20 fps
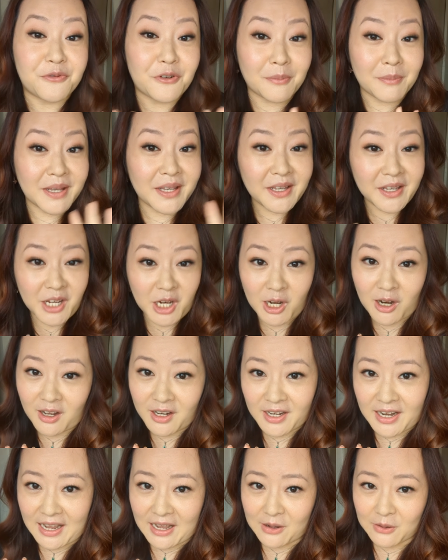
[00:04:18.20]
from here
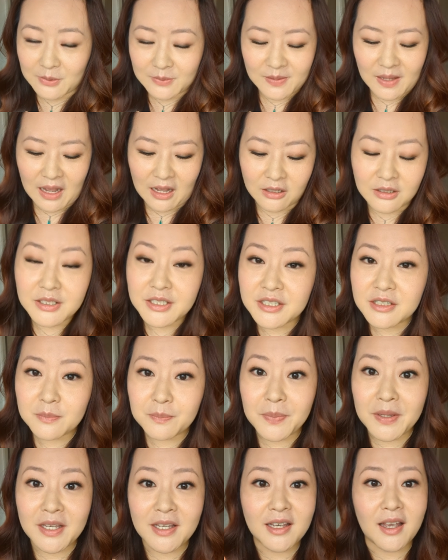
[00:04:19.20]
on out, I'll
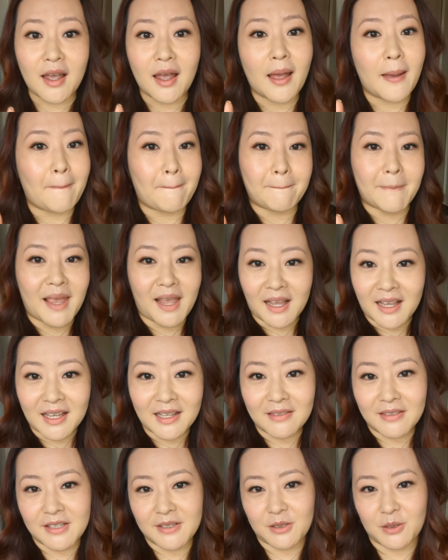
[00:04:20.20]
just be
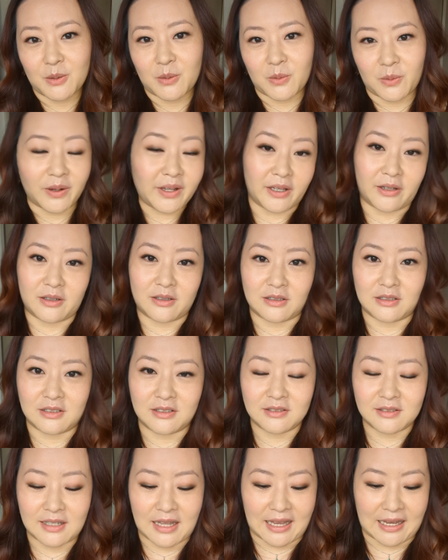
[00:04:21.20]
making this
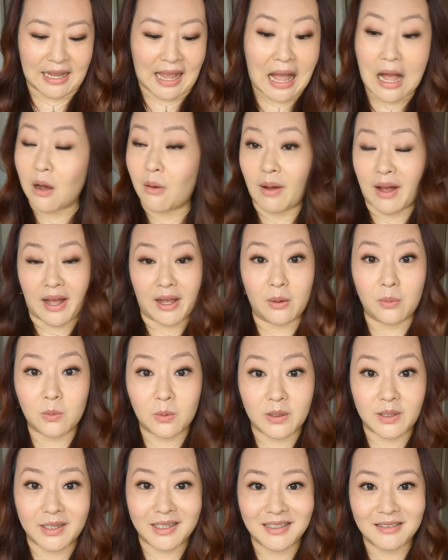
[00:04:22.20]
oil like how I
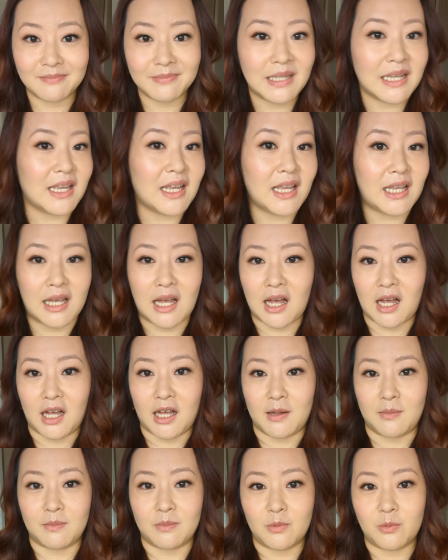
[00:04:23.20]
would,
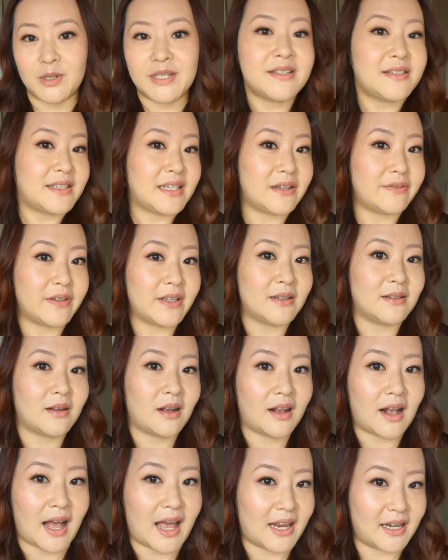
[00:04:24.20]

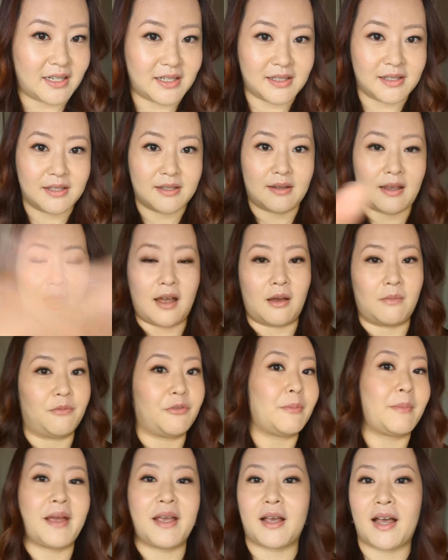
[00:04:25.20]
receiving guidance
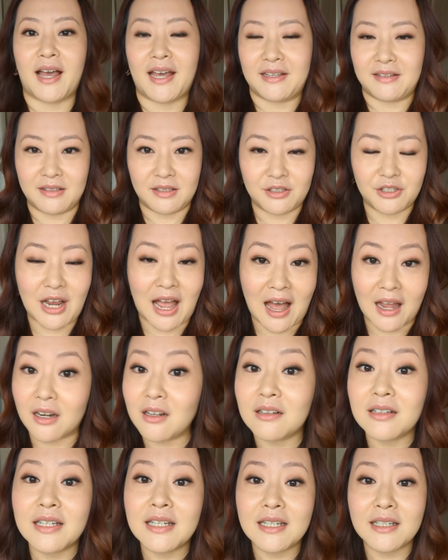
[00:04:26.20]
from my guides,
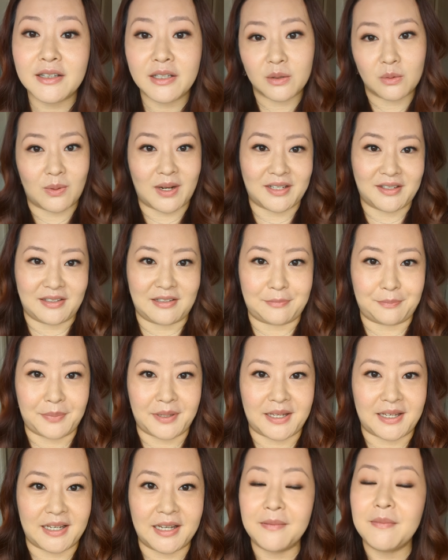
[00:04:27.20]
channeling the
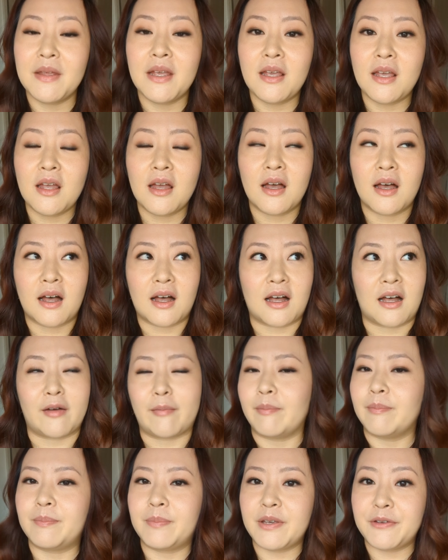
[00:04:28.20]
recipe.
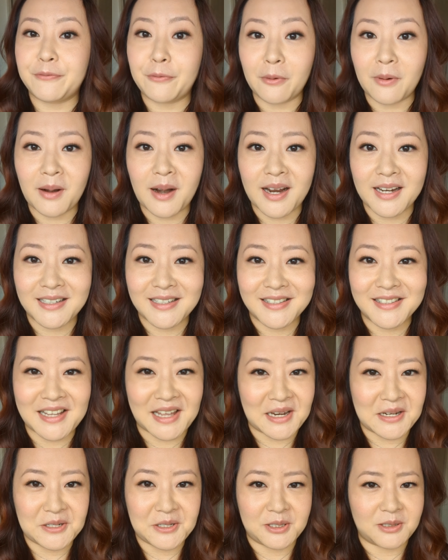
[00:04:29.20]
Before I
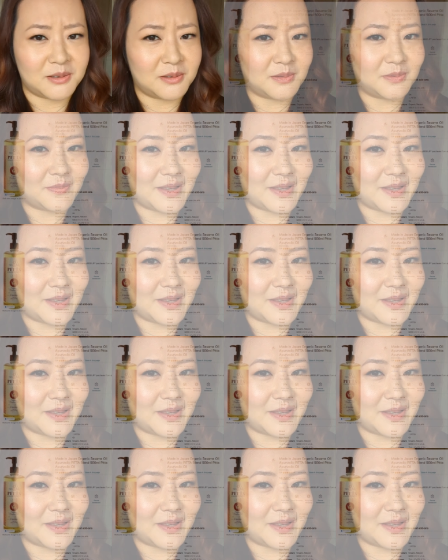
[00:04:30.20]
decided to